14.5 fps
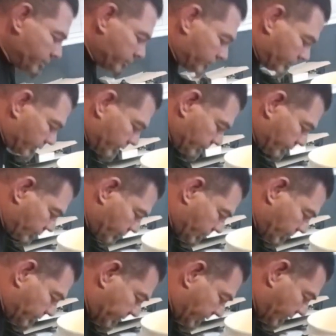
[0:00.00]
Run it
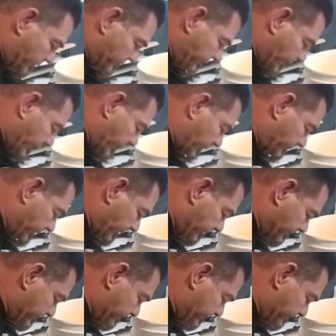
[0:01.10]
around the outside of it.